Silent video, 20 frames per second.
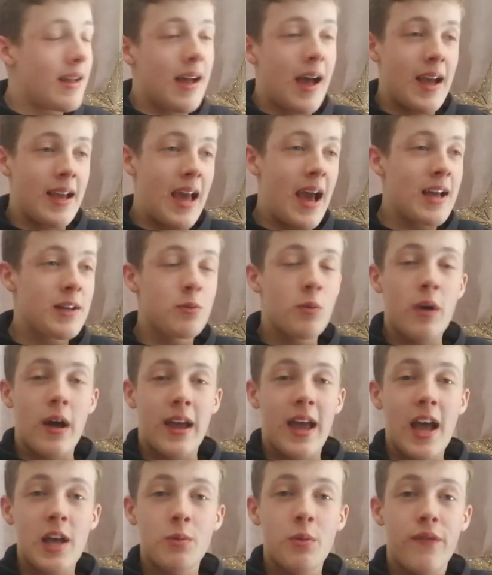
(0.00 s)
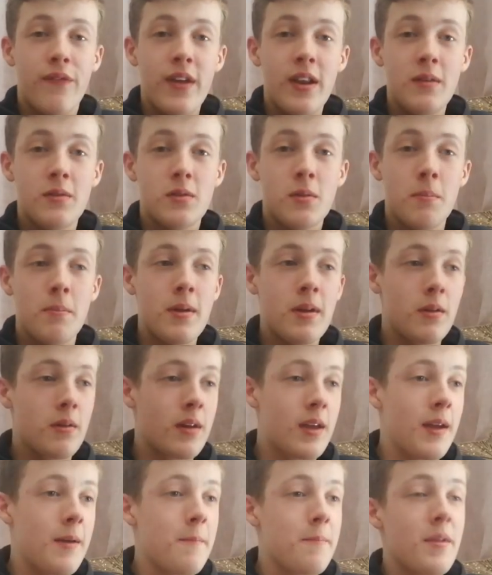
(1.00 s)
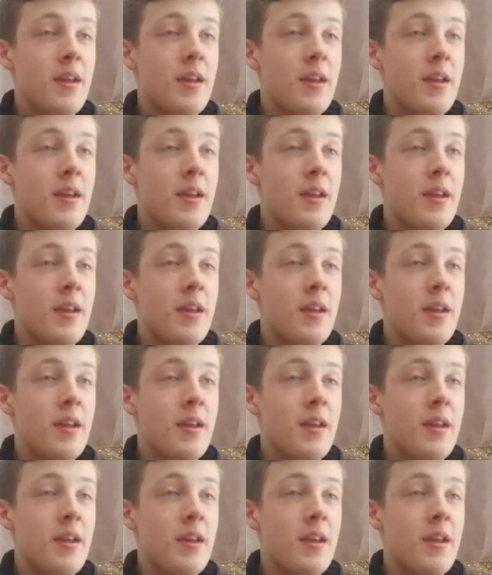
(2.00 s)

I guess we'll feed him some milk.